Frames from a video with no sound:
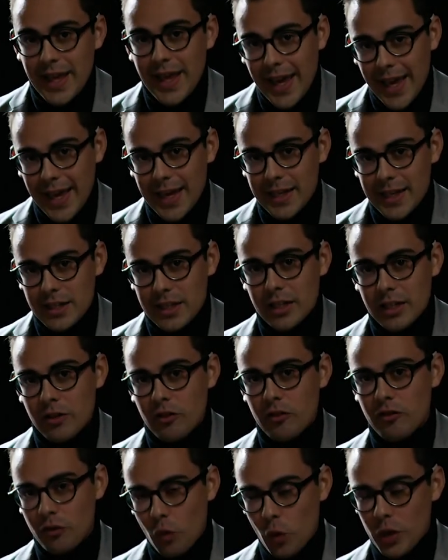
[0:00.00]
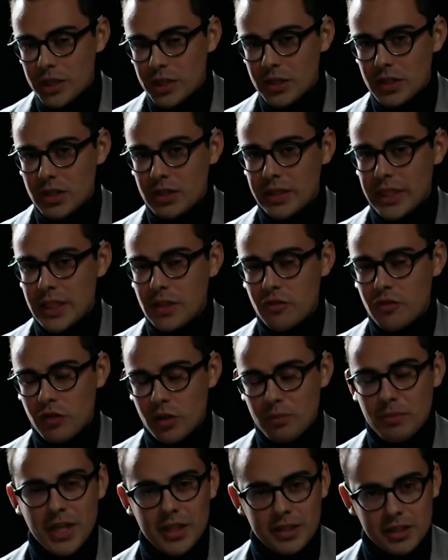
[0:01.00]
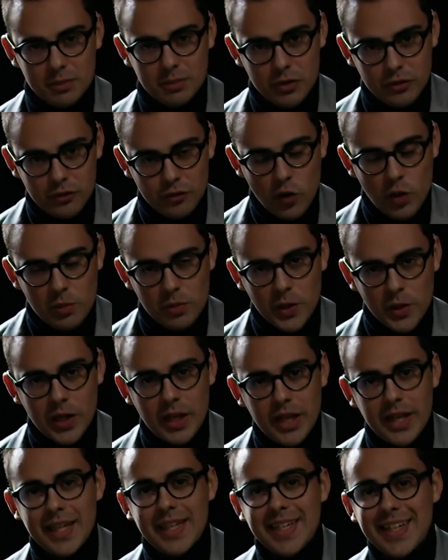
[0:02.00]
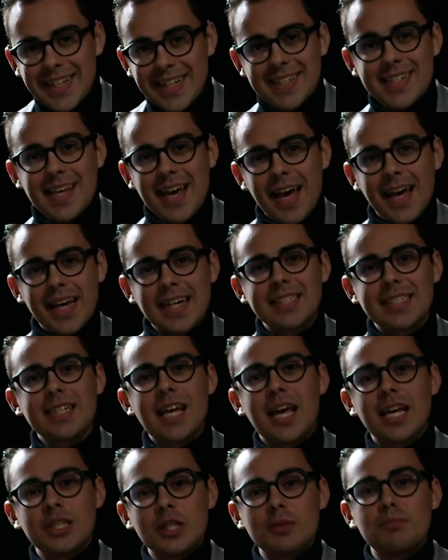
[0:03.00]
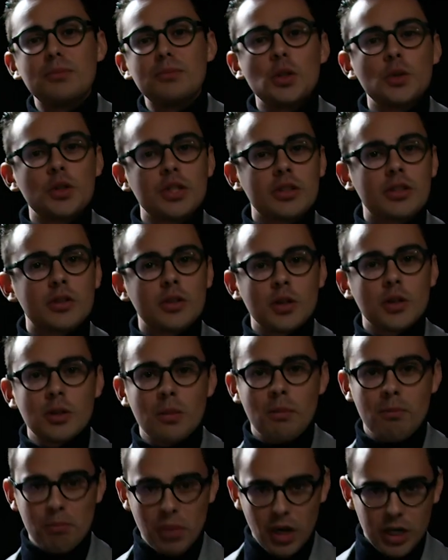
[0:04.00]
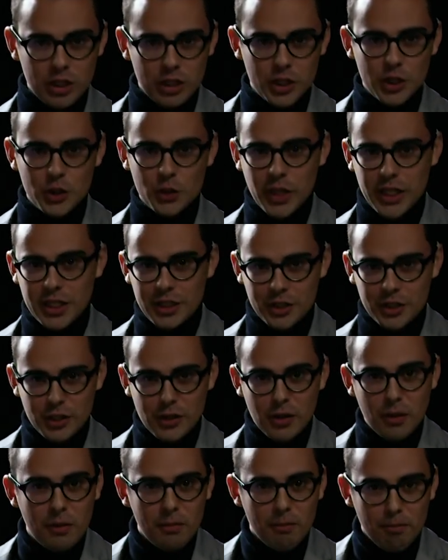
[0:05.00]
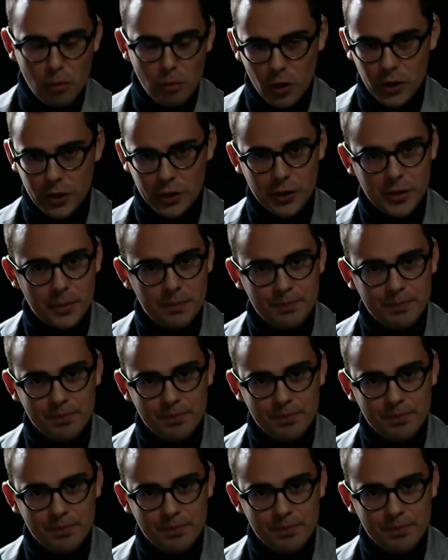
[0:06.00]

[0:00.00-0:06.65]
and fortunately for me as the performer, it acts as a musical punctuation marker.